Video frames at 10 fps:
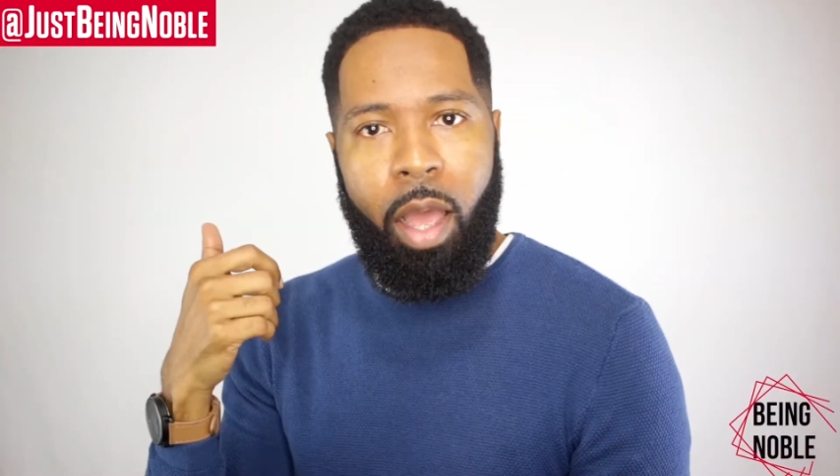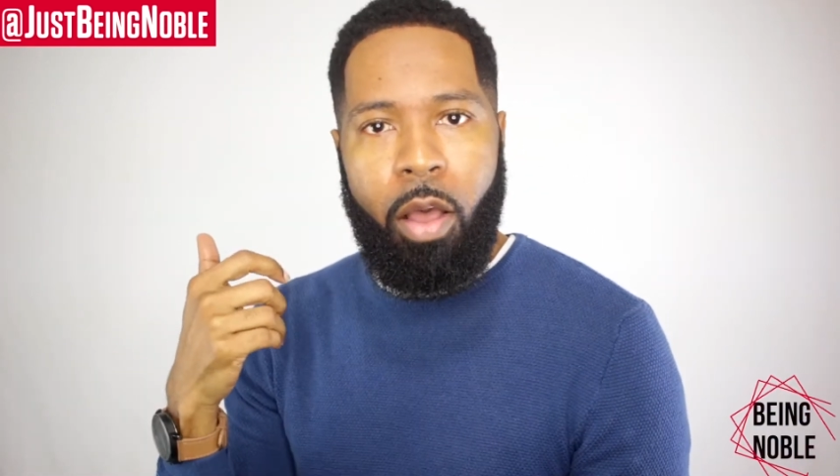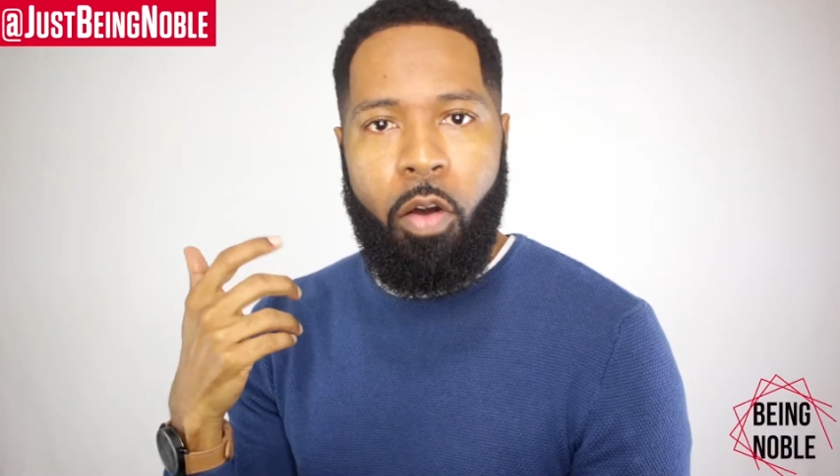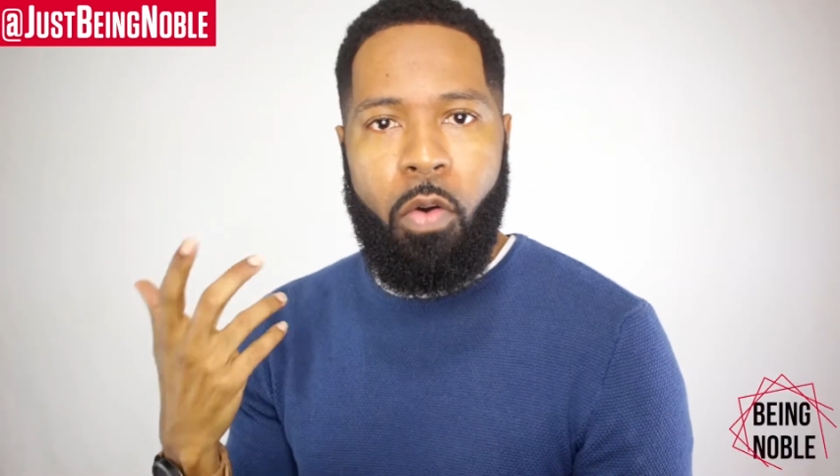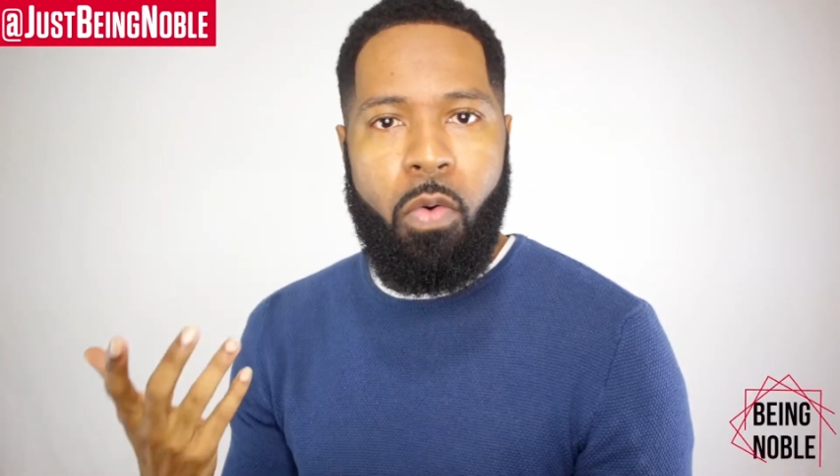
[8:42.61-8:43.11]

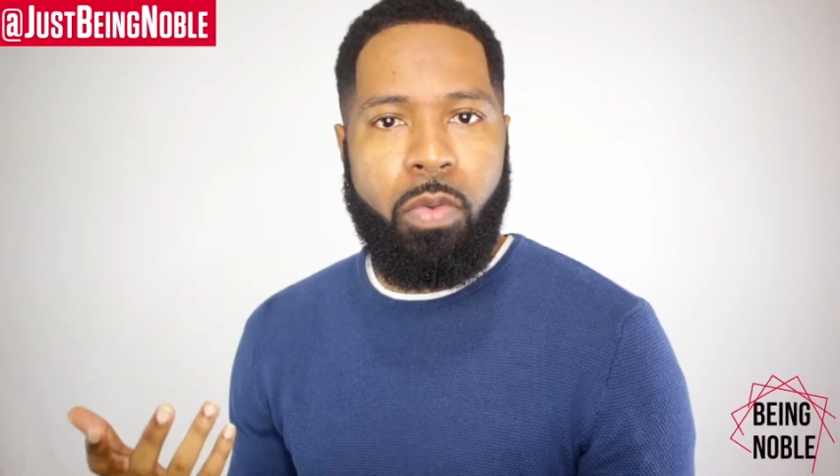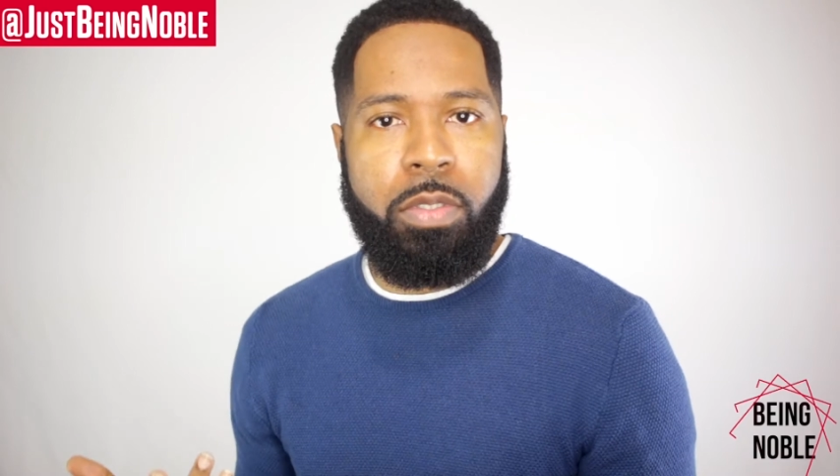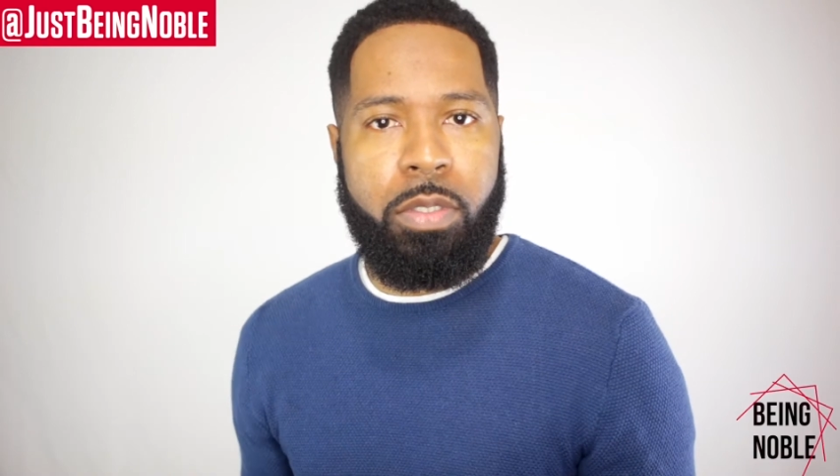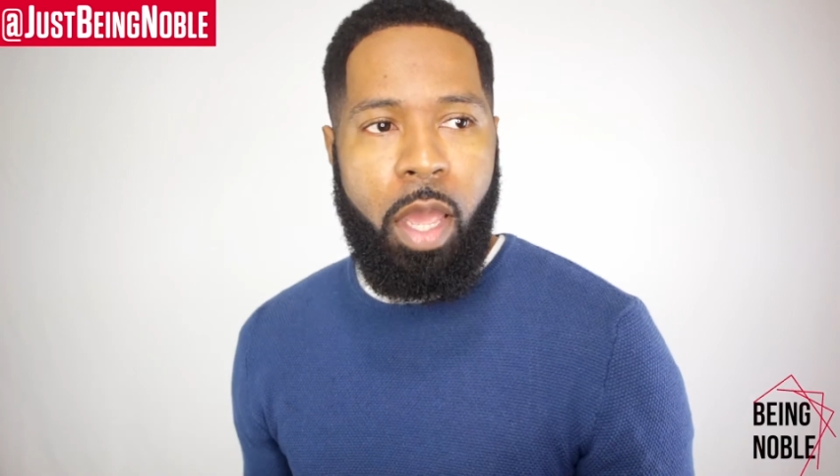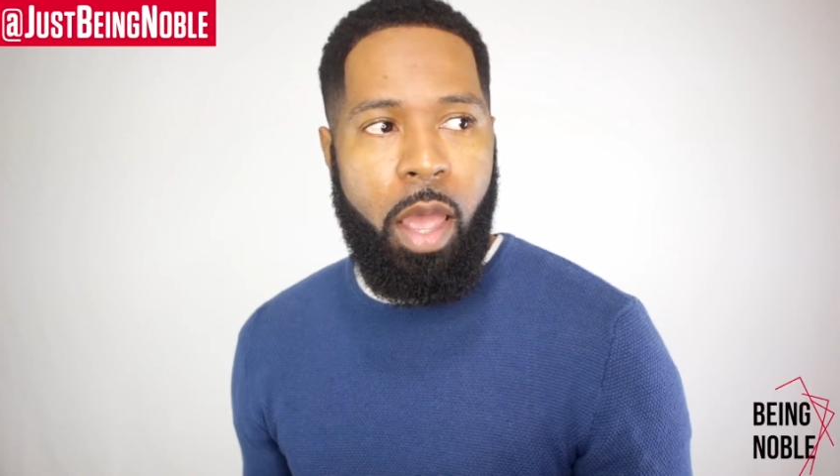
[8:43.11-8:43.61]
Oh,
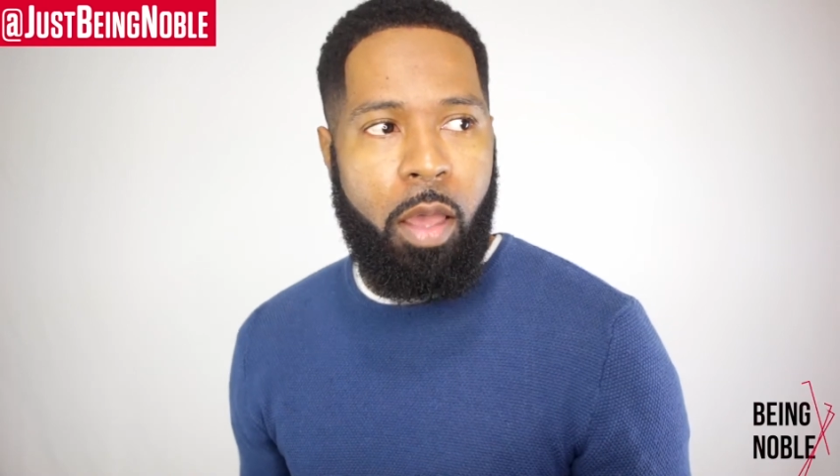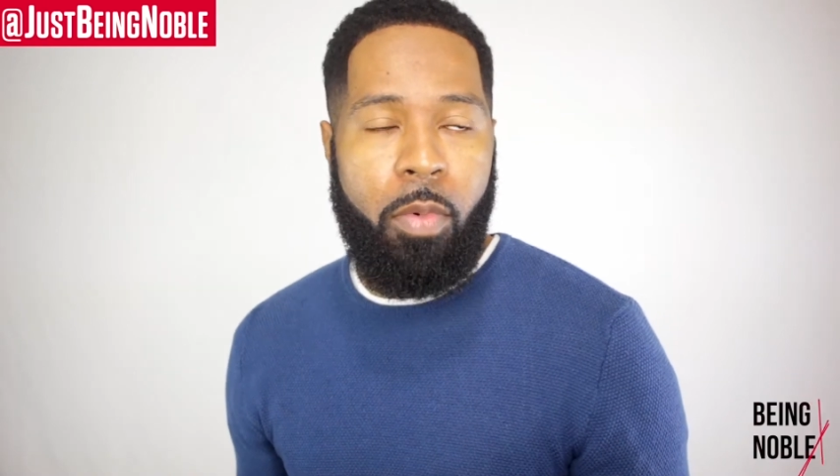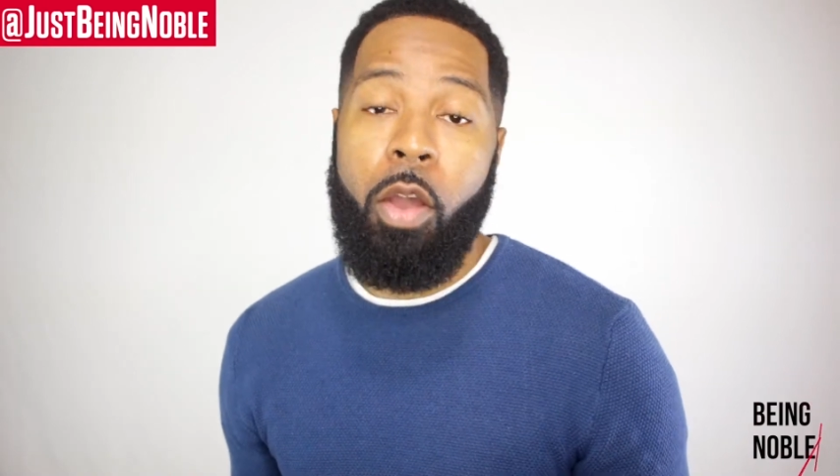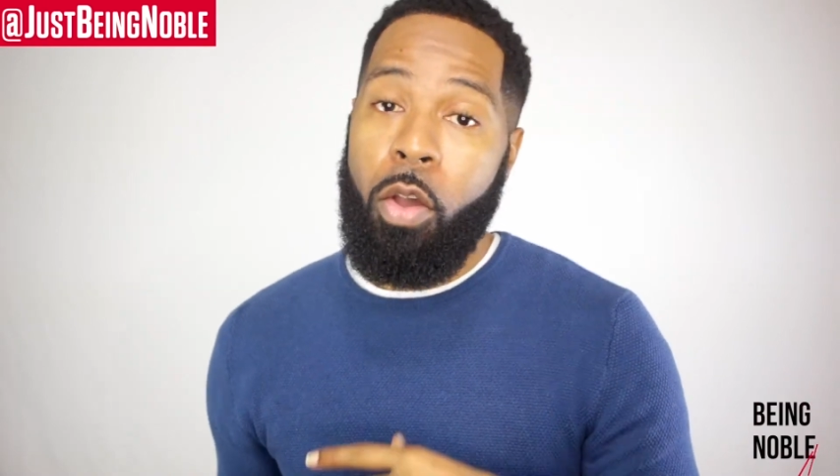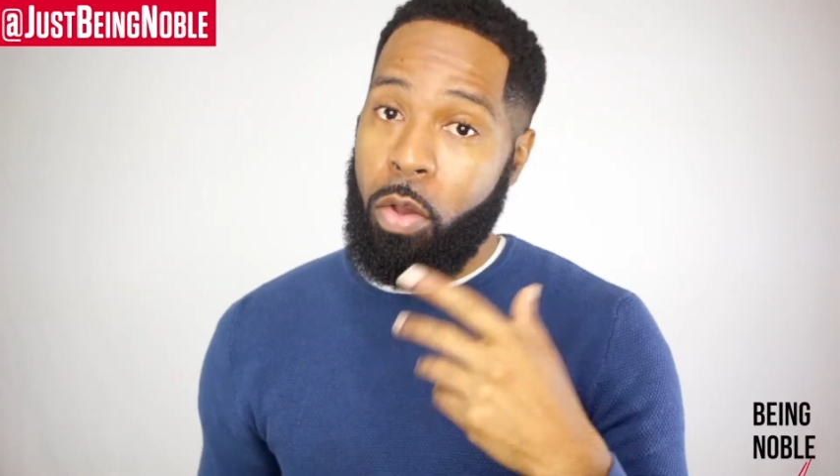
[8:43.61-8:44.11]

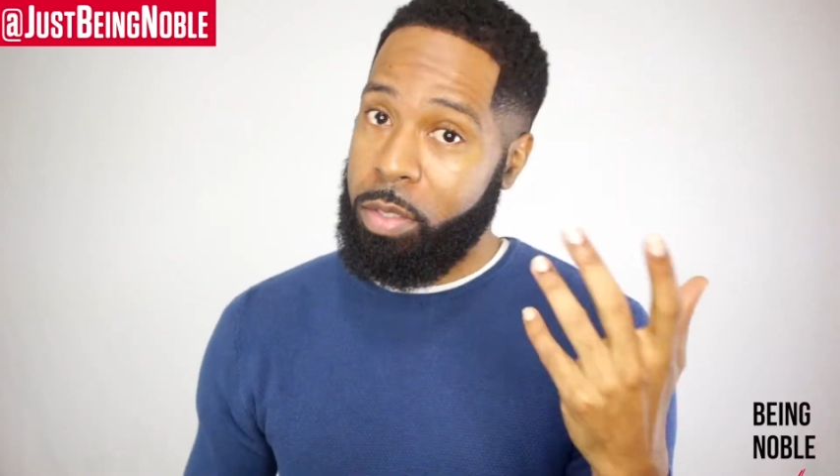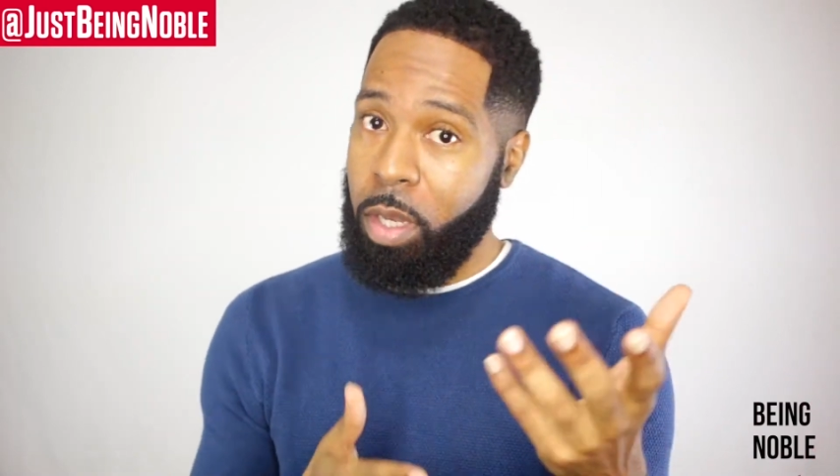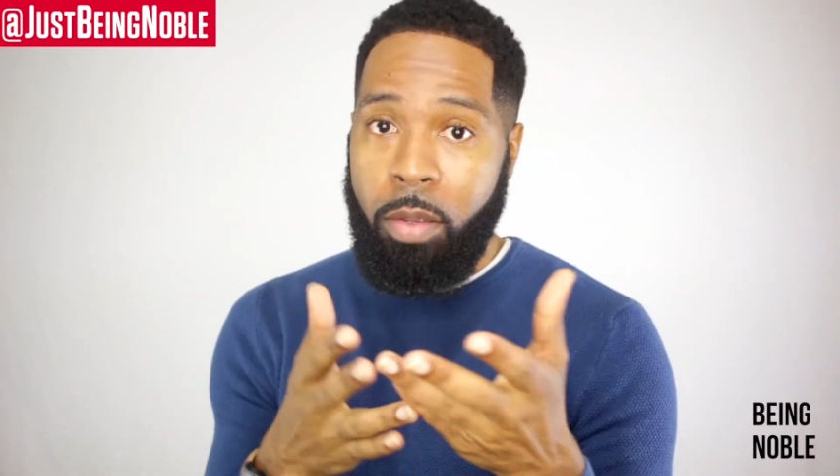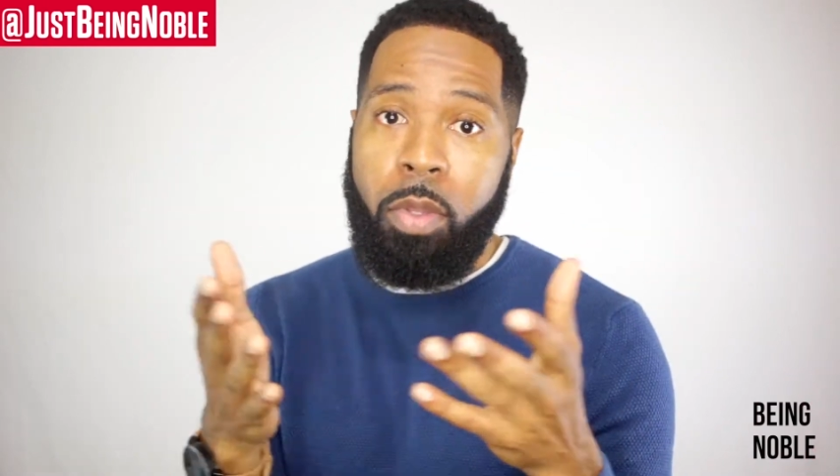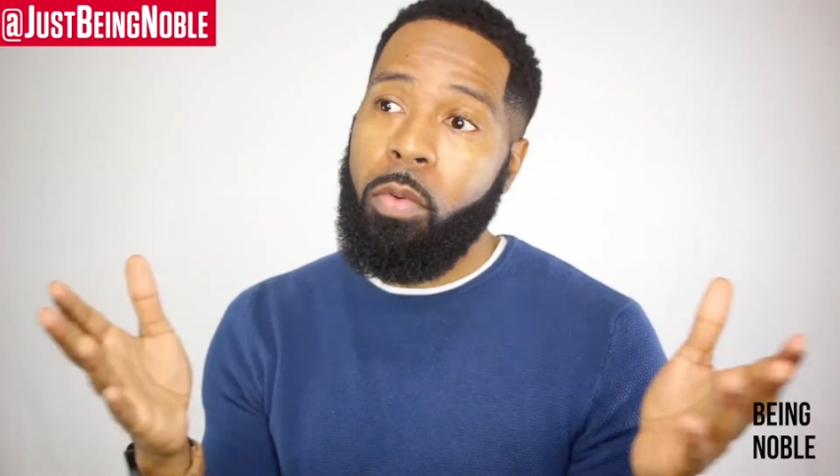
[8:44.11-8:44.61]
snap.
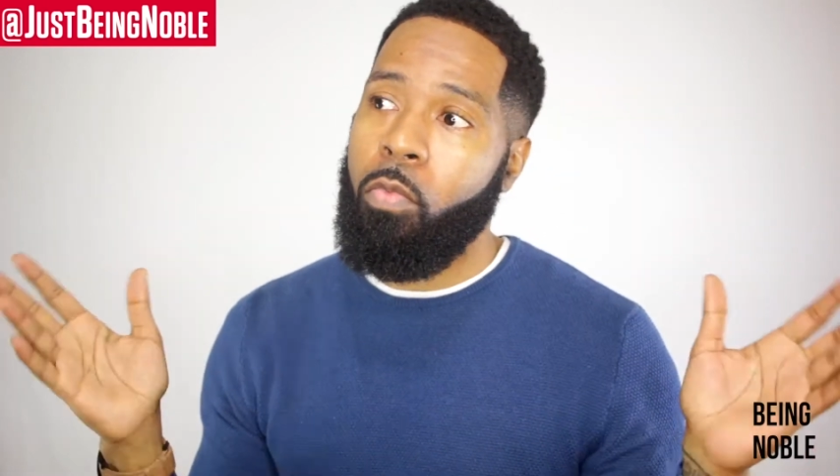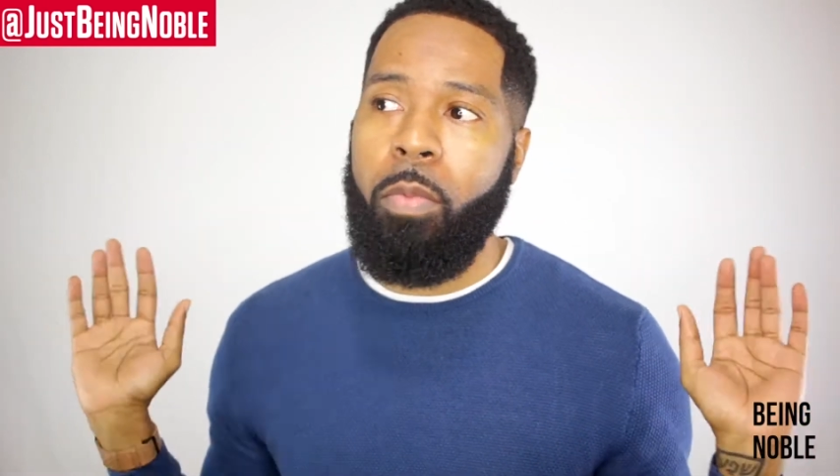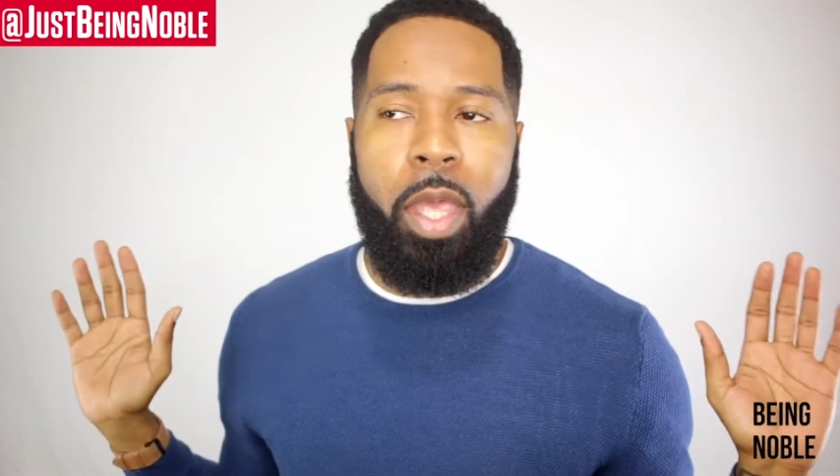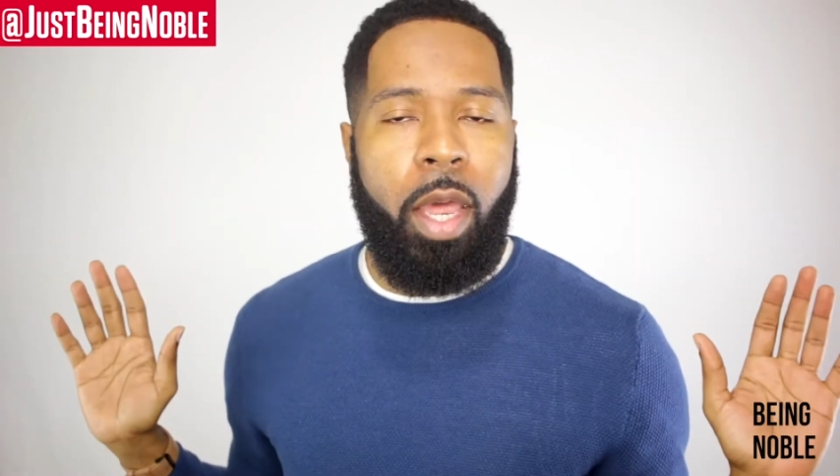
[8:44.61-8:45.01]
Same thing with women.